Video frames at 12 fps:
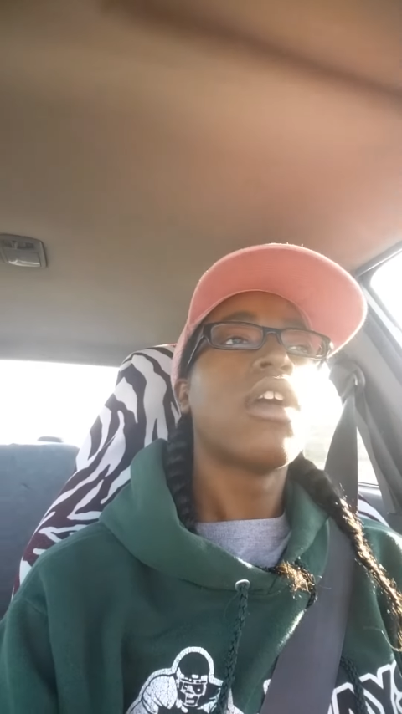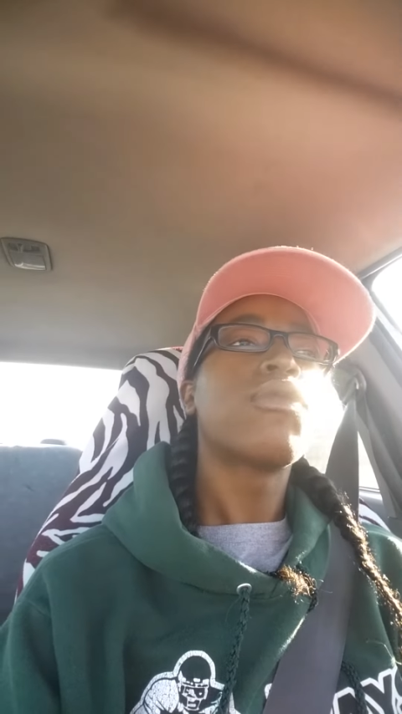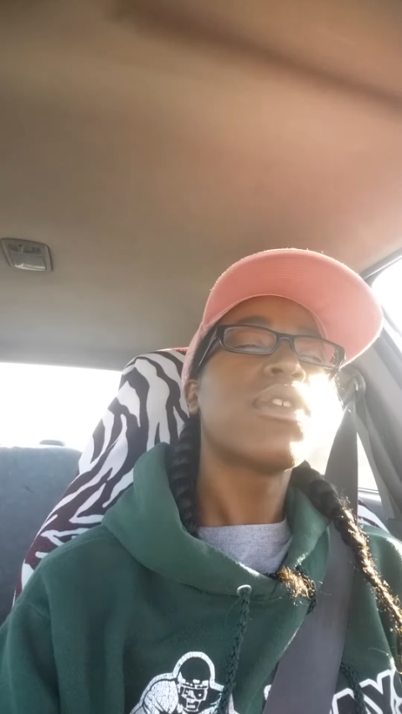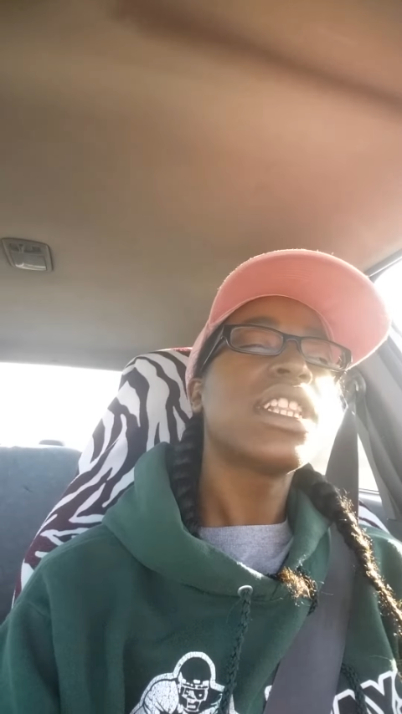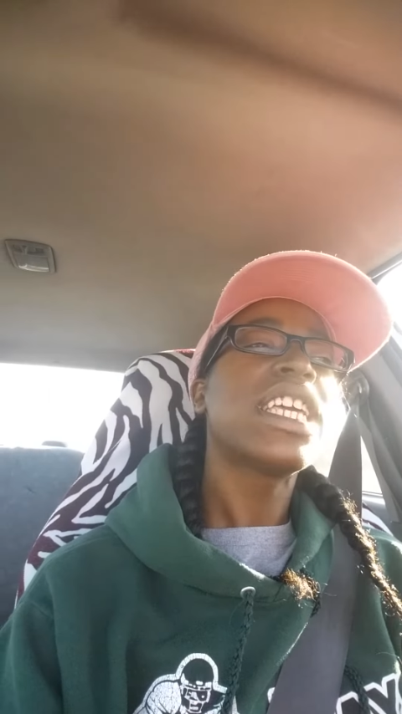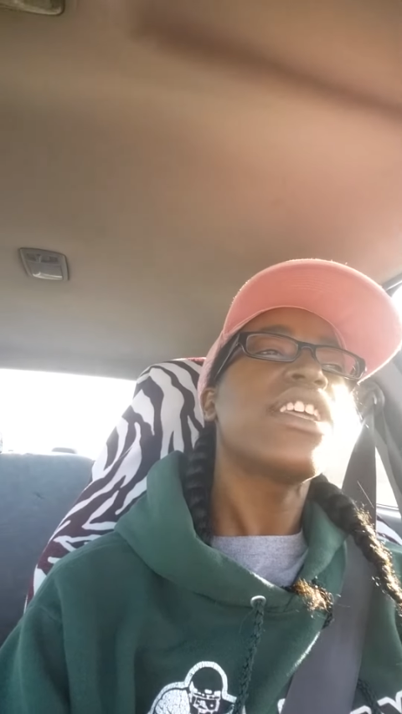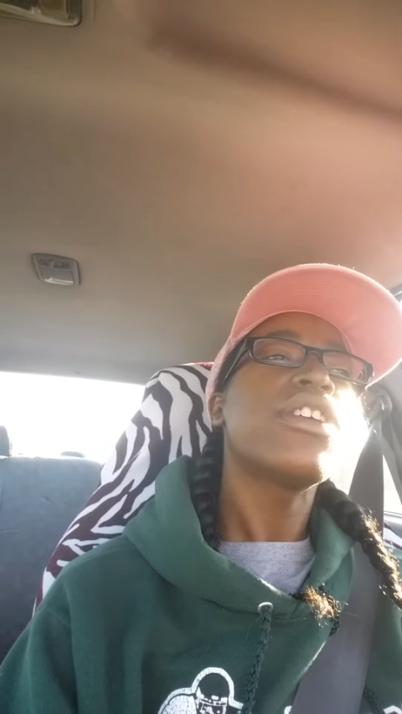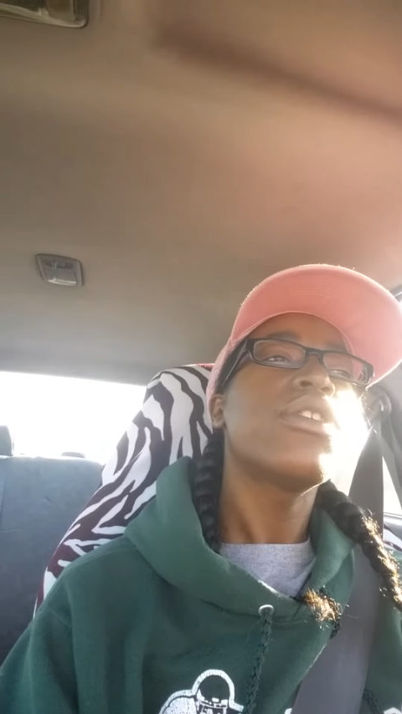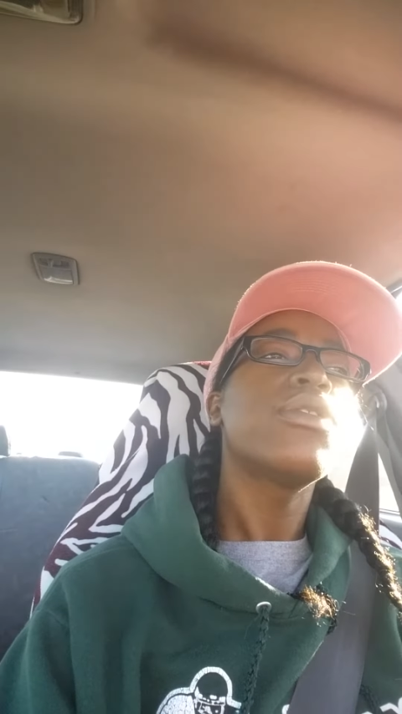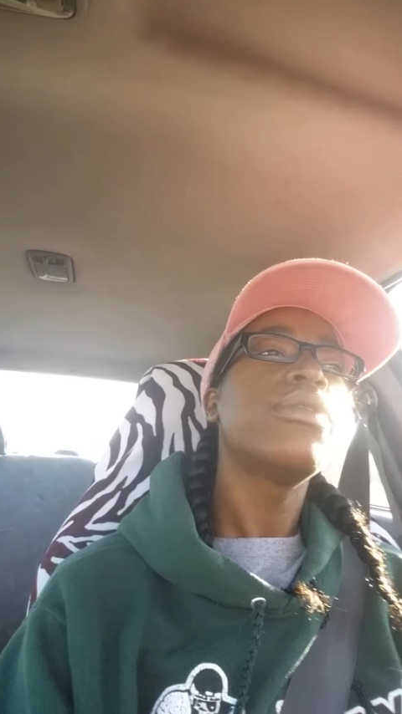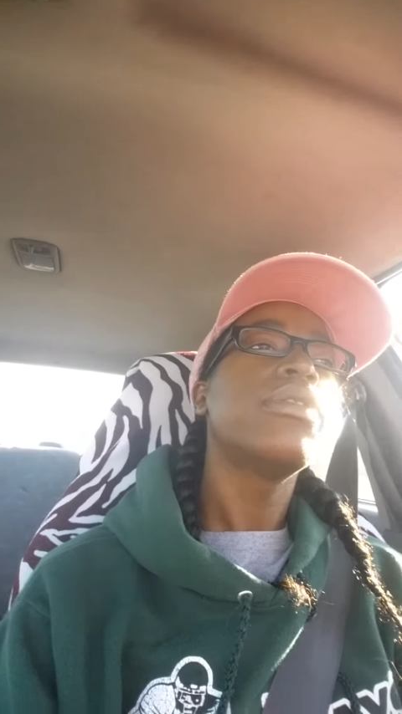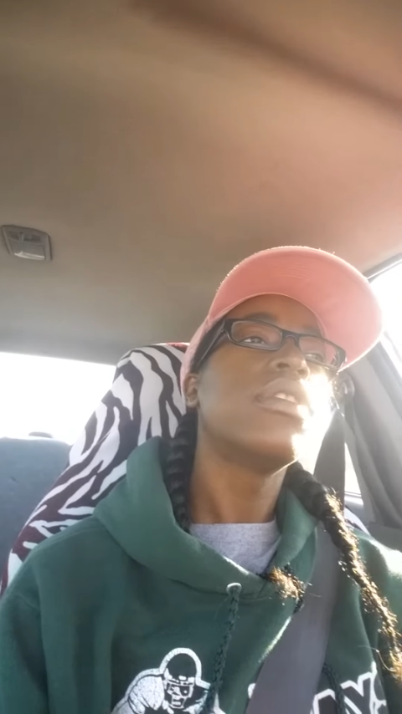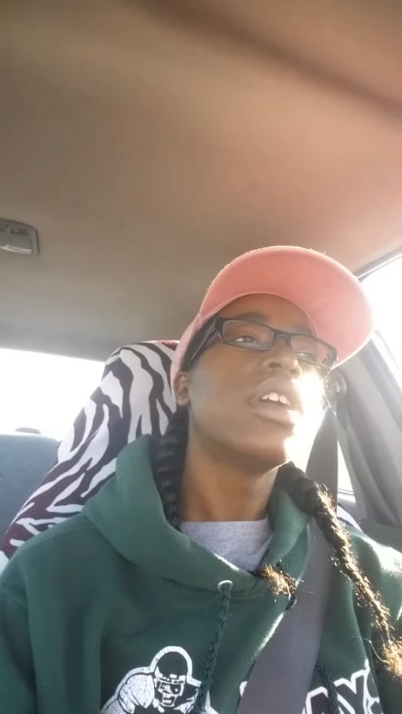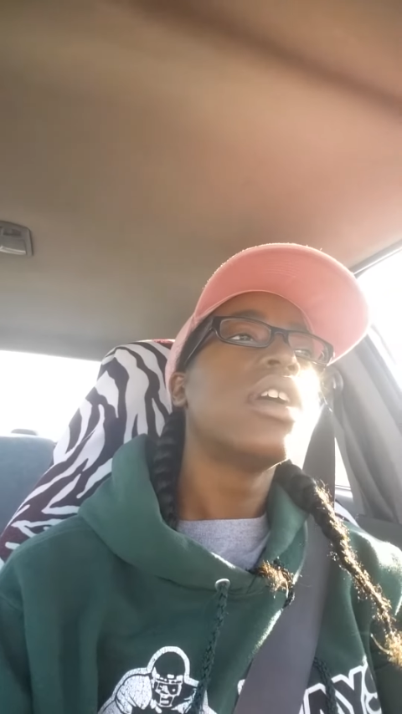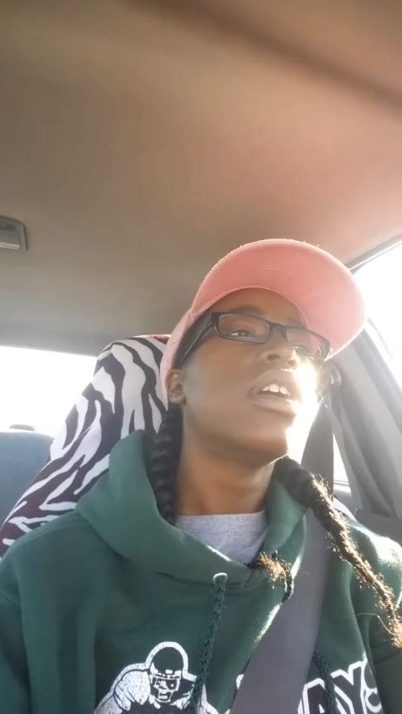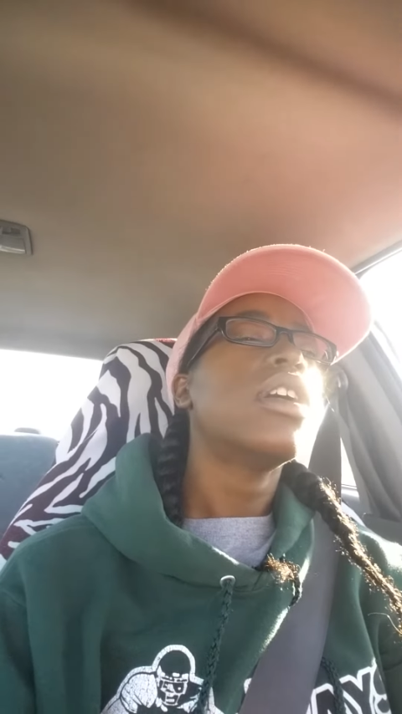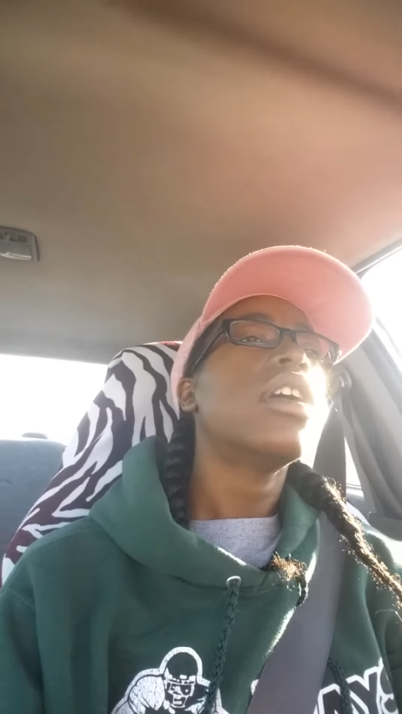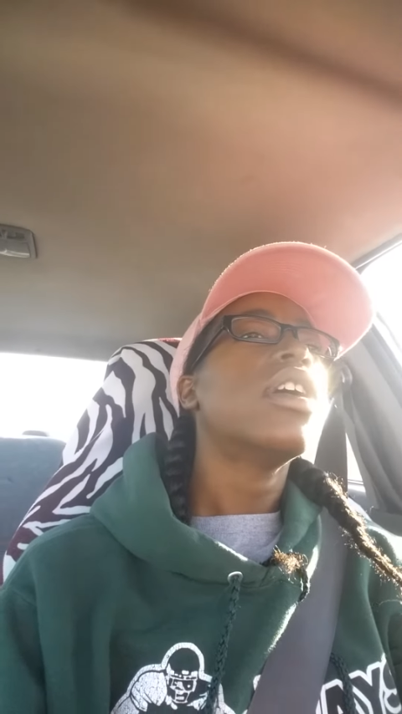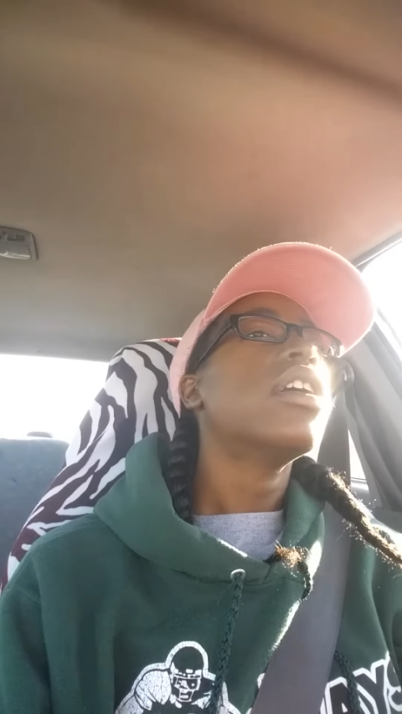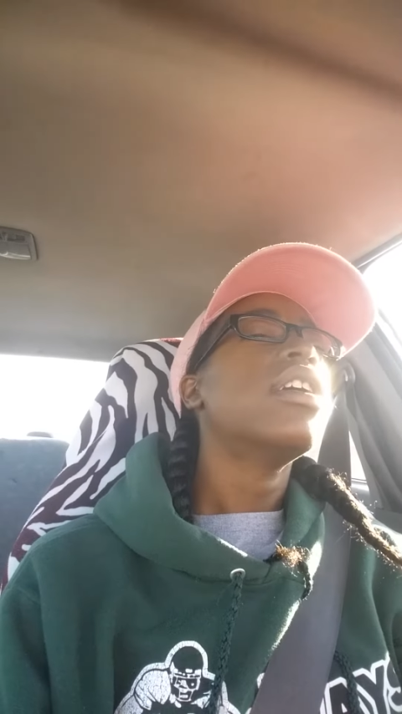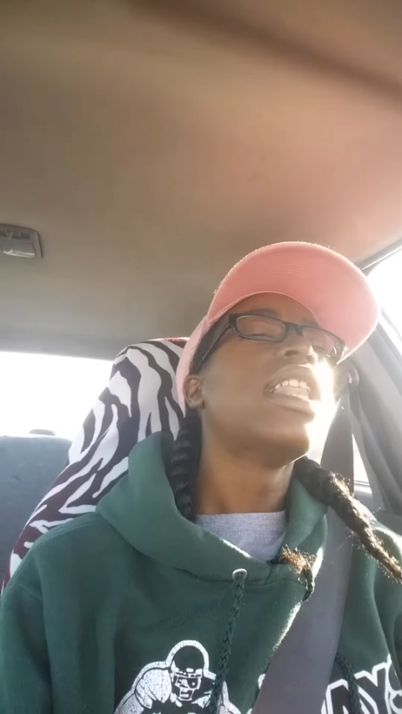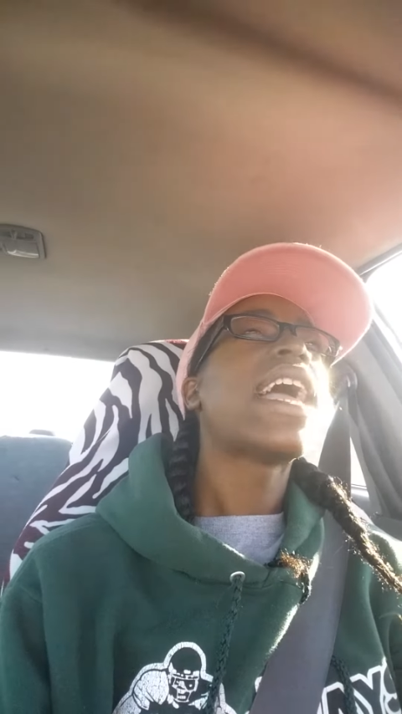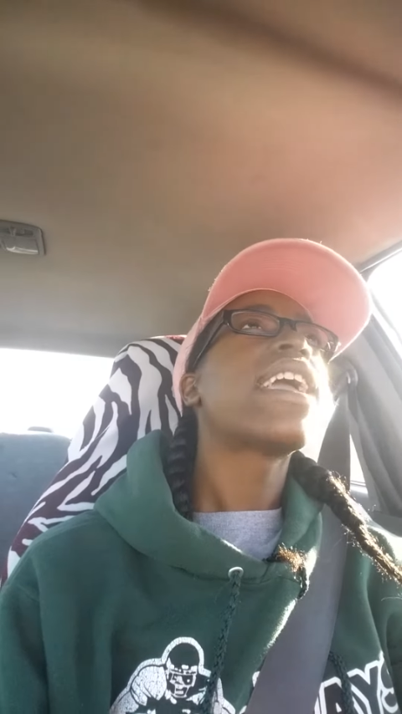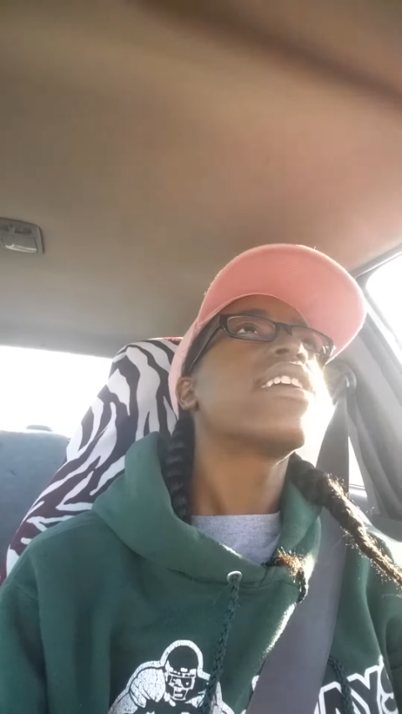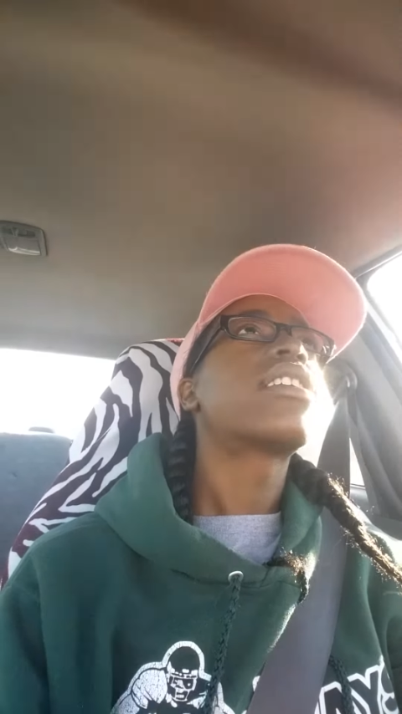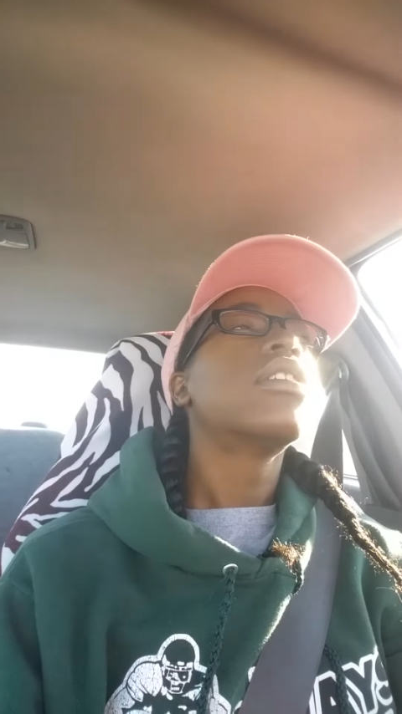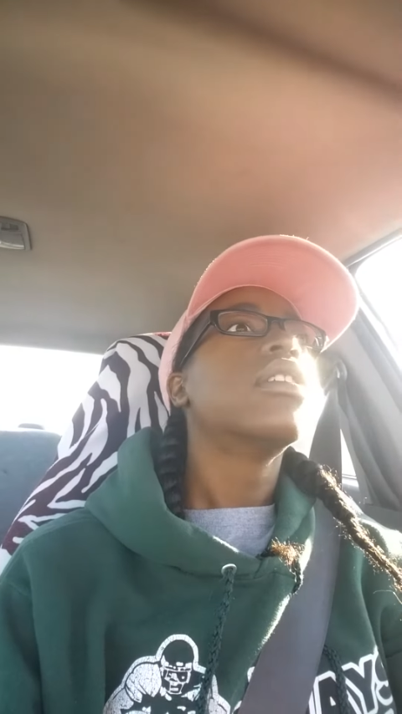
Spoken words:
Really, dude? Like,